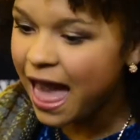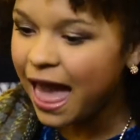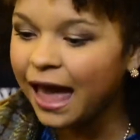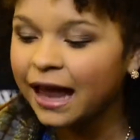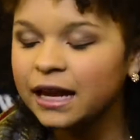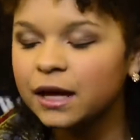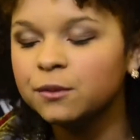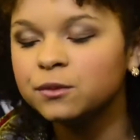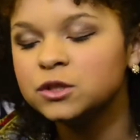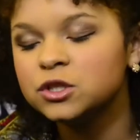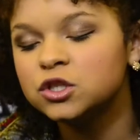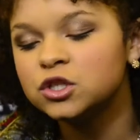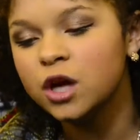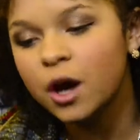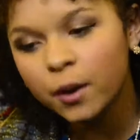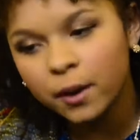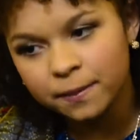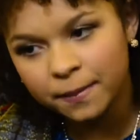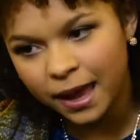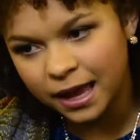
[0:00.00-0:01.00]
and it was
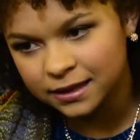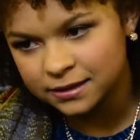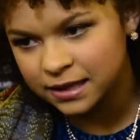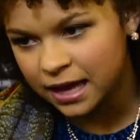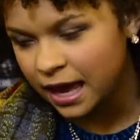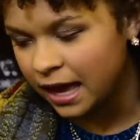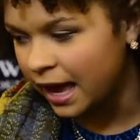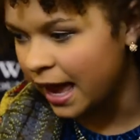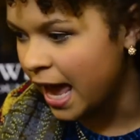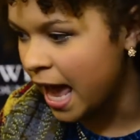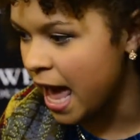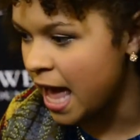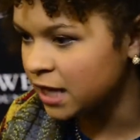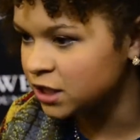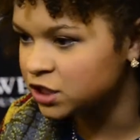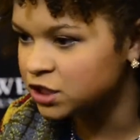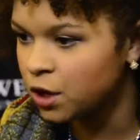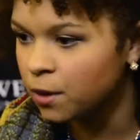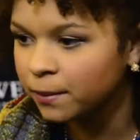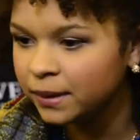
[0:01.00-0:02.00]
so amazing,
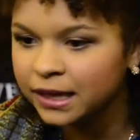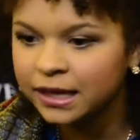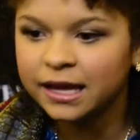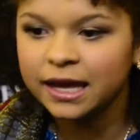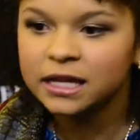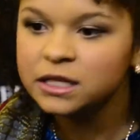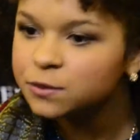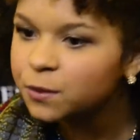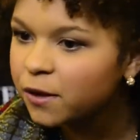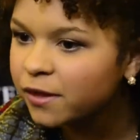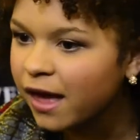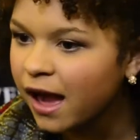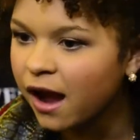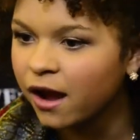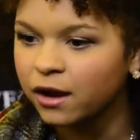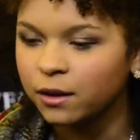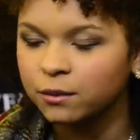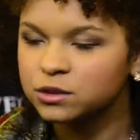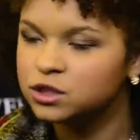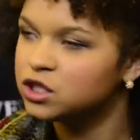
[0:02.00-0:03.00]
and so many kids were there,
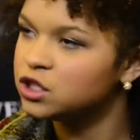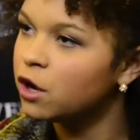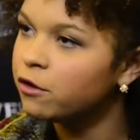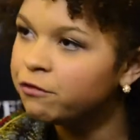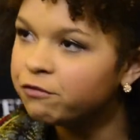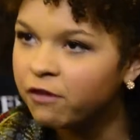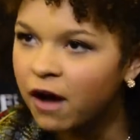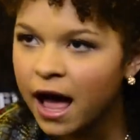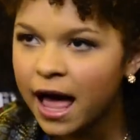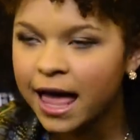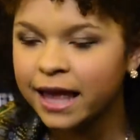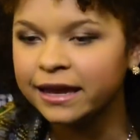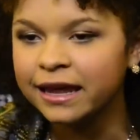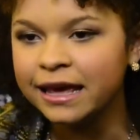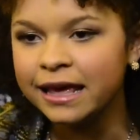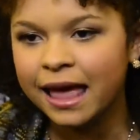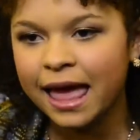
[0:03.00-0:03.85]
and it was so fun,